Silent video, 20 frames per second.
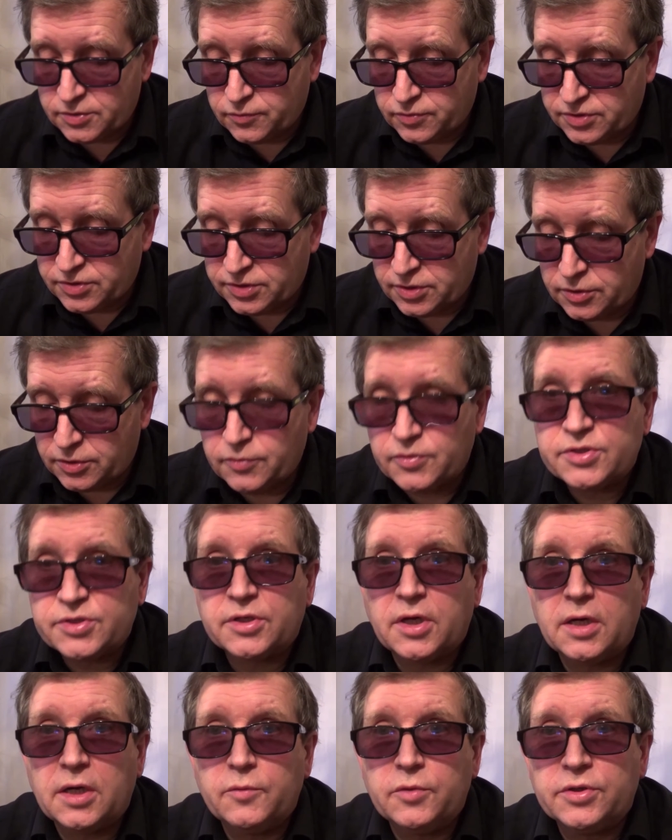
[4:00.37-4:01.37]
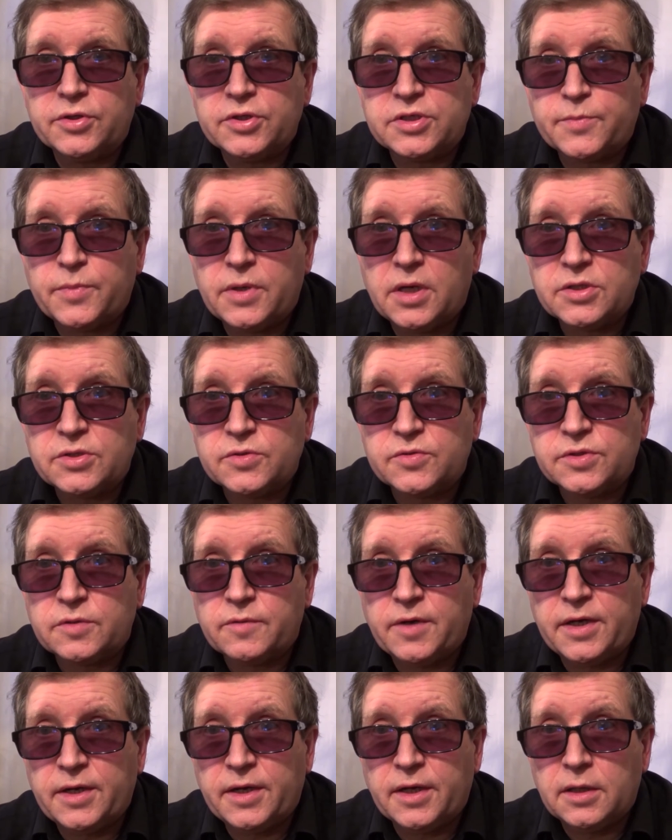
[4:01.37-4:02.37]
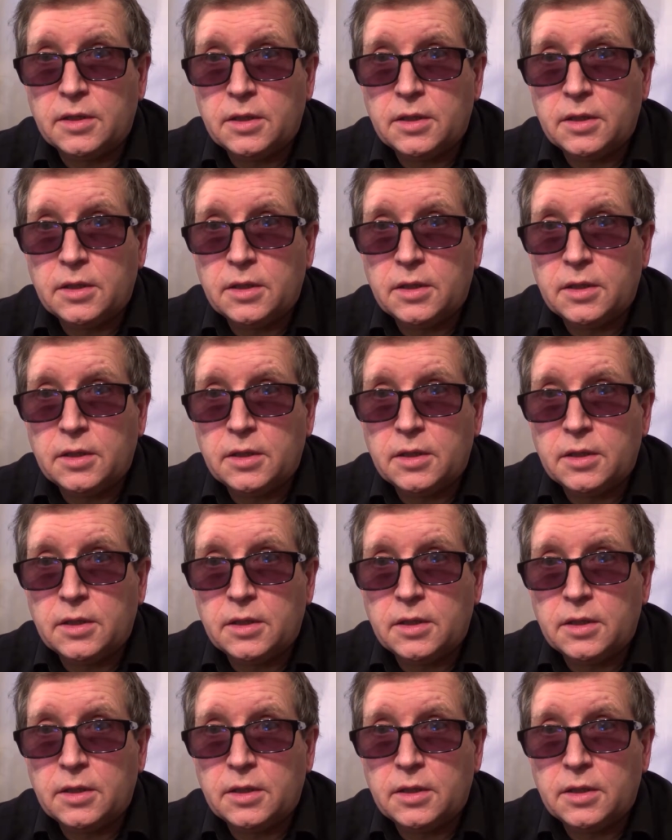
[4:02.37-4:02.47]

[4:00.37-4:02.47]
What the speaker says: was Luke Skywalker's partial surrender.